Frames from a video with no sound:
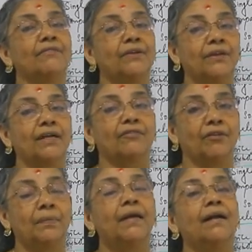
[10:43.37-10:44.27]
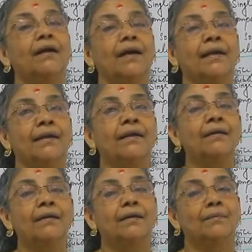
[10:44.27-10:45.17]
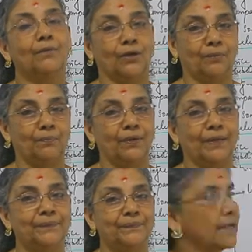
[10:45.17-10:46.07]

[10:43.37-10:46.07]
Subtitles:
revenue curve will be under monopoly.